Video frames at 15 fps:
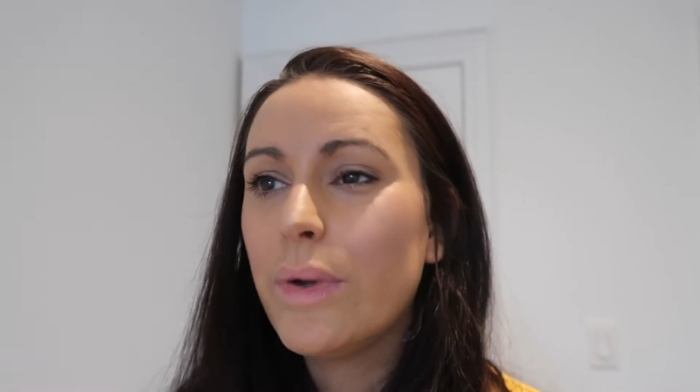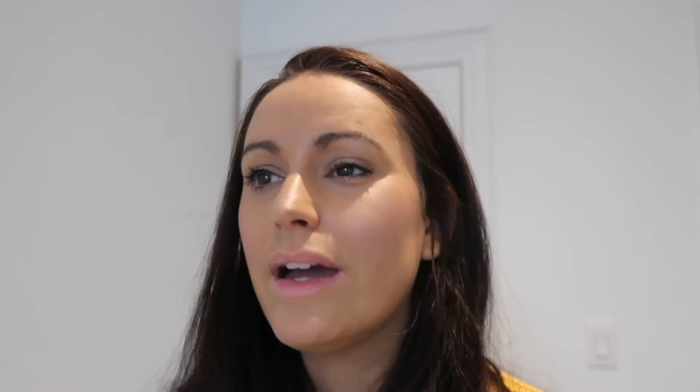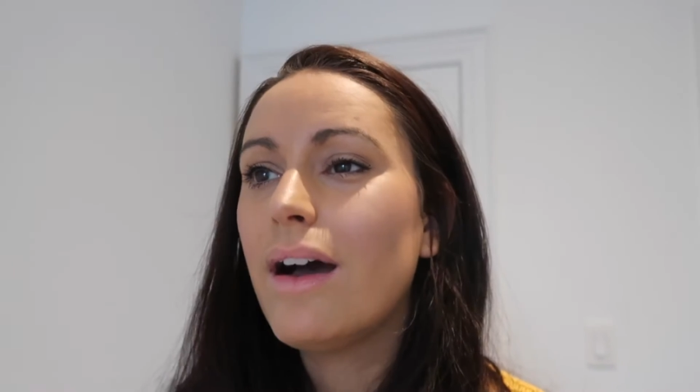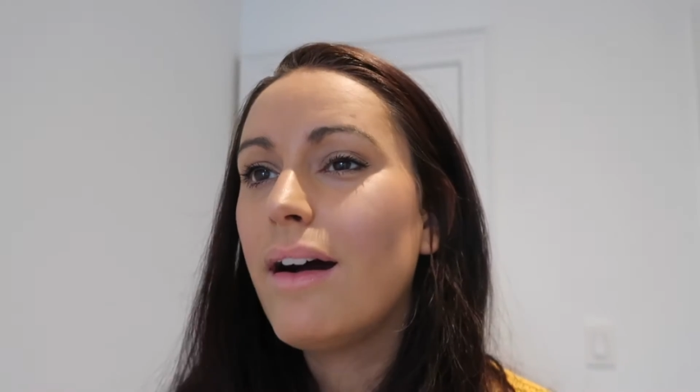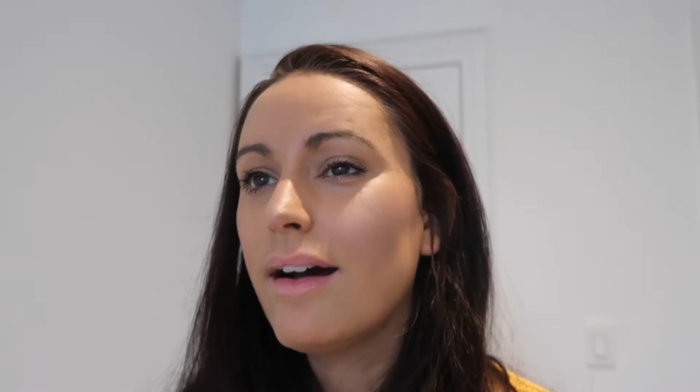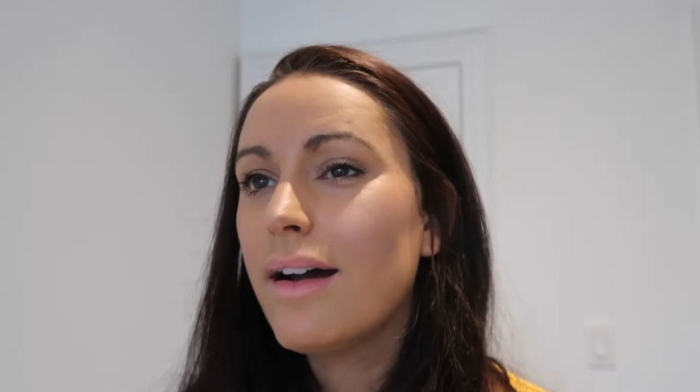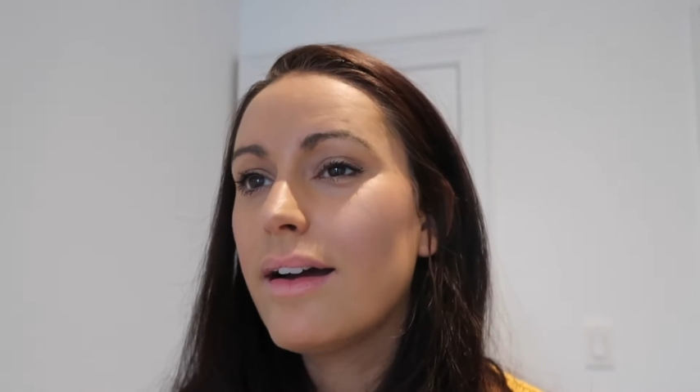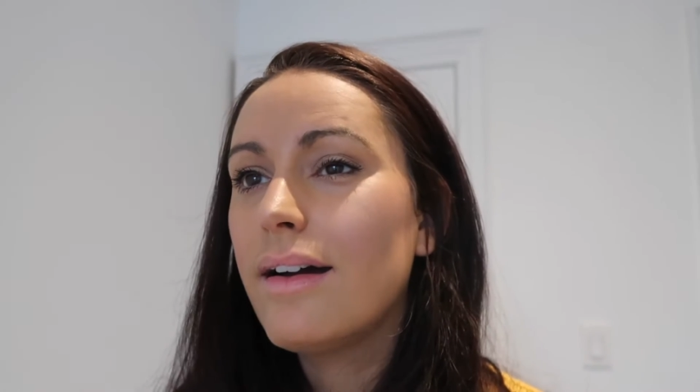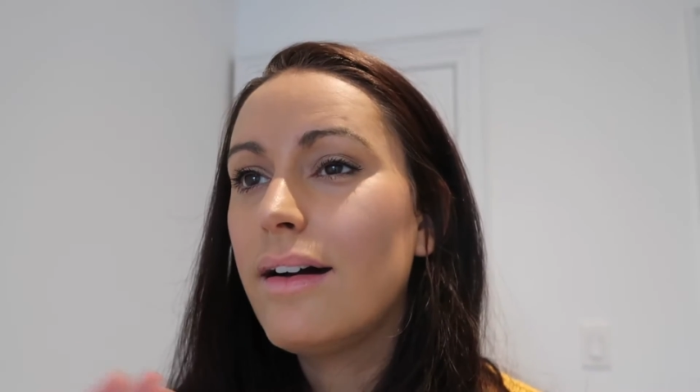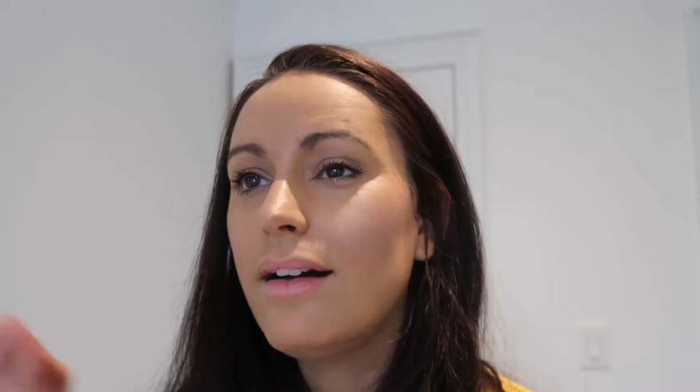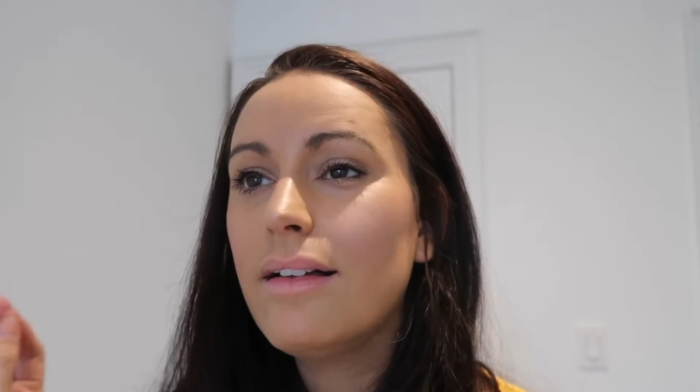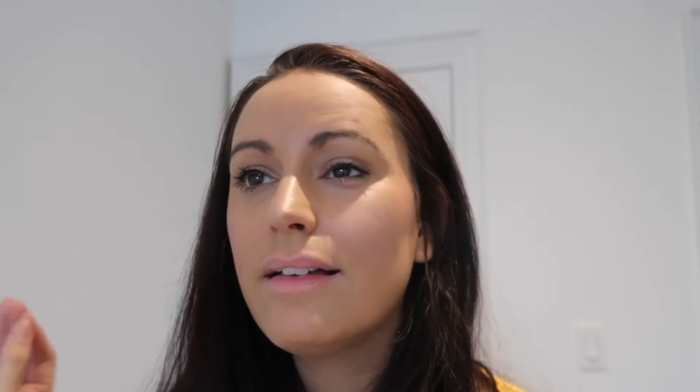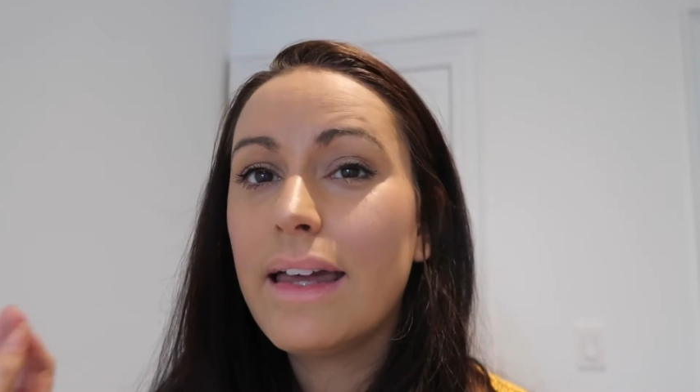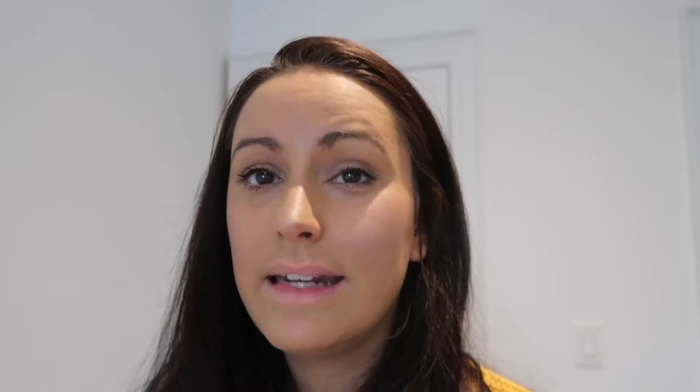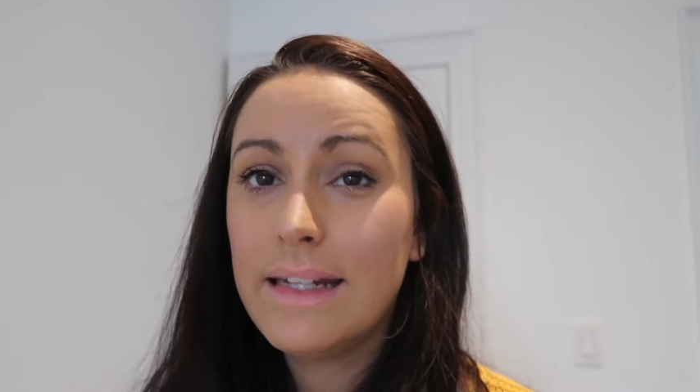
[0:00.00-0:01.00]
we are
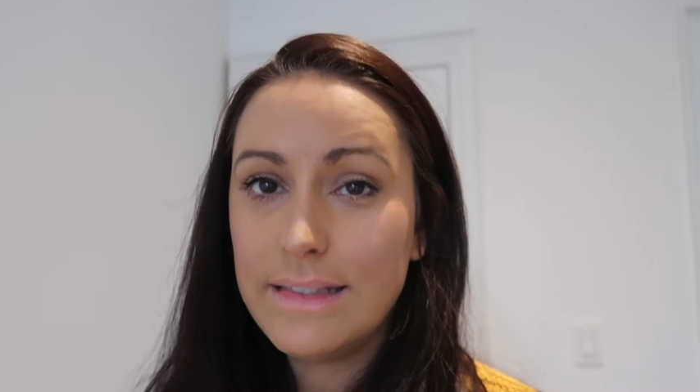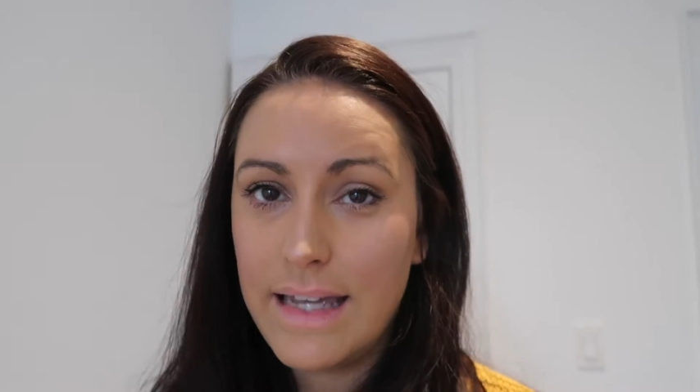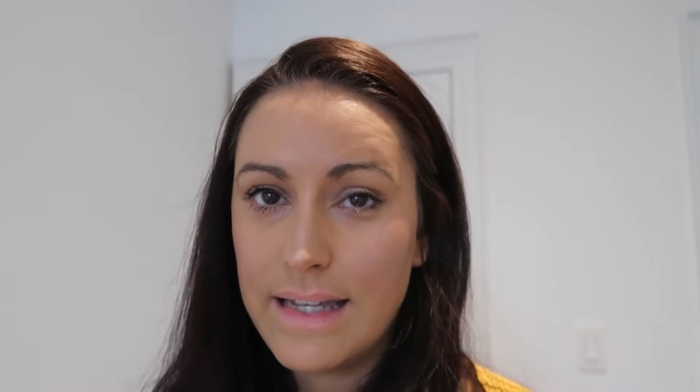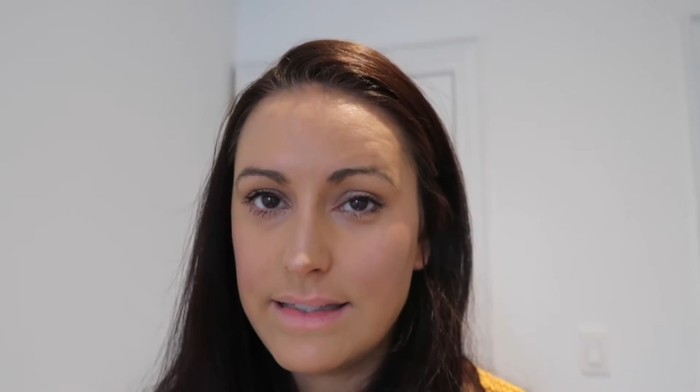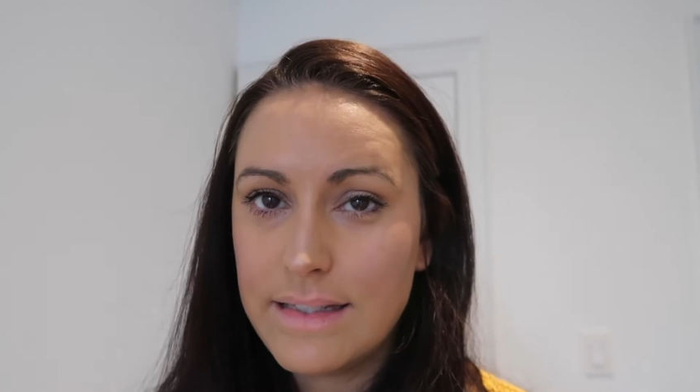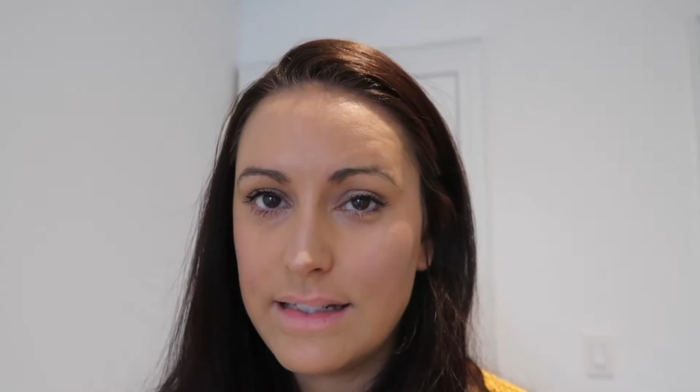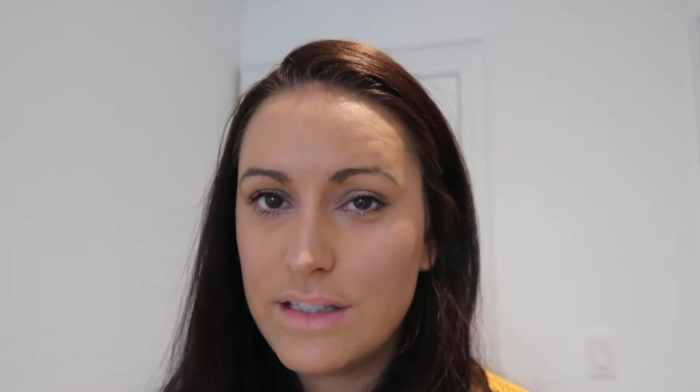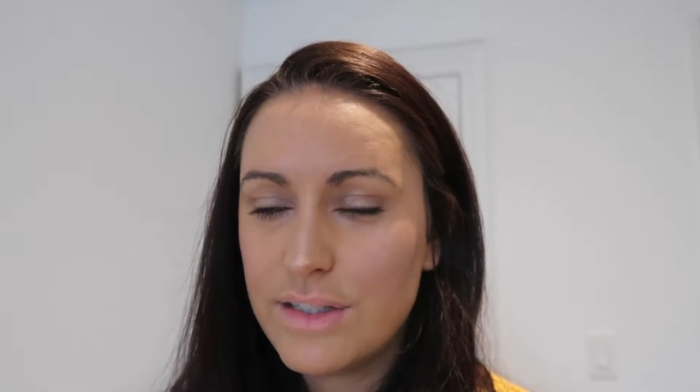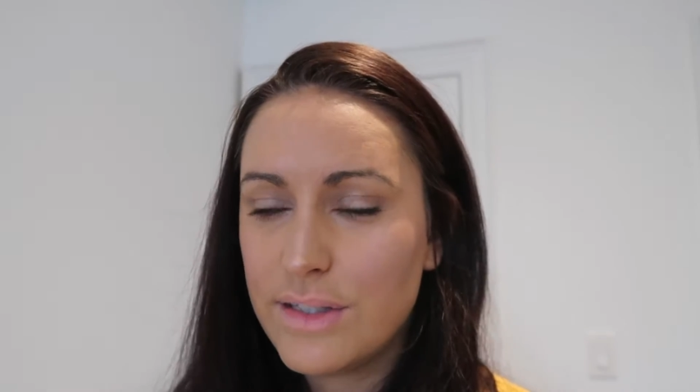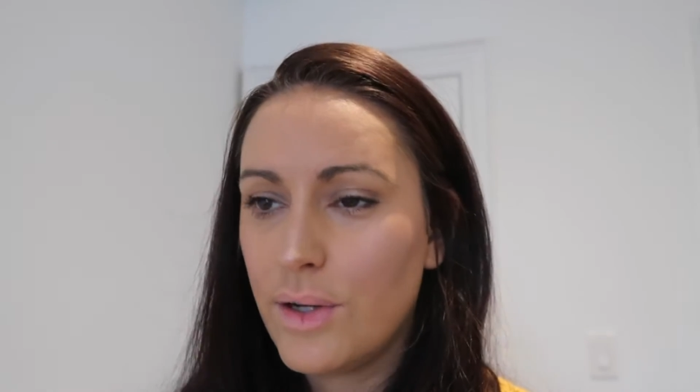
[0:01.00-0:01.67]
all getting tested.